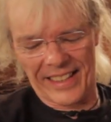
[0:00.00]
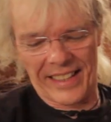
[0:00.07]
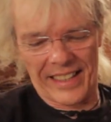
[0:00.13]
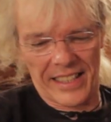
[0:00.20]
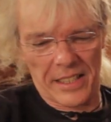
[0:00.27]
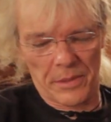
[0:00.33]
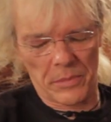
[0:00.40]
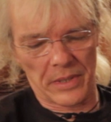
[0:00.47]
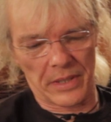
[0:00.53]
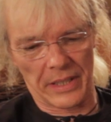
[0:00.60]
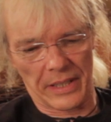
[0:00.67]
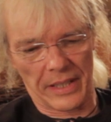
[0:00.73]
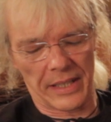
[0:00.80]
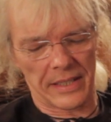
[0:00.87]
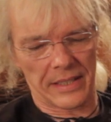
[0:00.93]

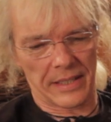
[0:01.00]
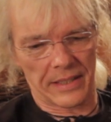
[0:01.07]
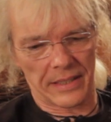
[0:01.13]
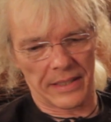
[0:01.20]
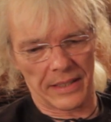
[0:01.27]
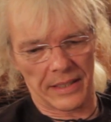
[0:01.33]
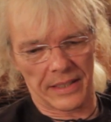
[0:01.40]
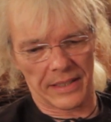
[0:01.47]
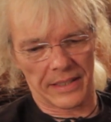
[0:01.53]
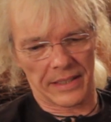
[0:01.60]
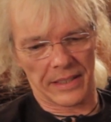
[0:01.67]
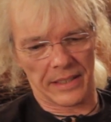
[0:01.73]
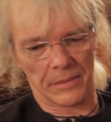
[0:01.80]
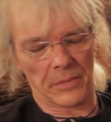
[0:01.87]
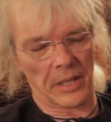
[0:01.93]

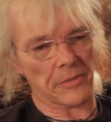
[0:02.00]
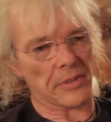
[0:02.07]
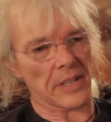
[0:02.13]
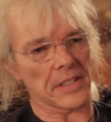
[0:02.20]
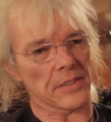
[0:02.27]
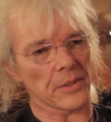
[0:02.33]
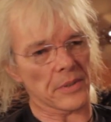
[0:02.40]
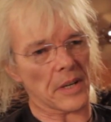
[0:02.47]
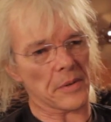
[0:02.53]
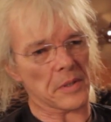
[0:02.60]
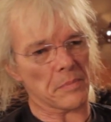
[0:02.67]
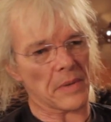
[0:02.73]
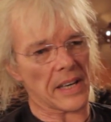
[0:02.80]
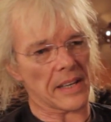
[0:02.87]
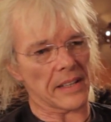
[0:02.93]
My friends thought I was
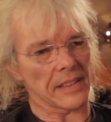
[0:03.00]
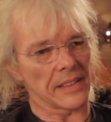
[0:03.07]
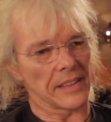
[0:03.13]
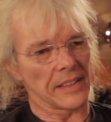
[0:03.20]
mad.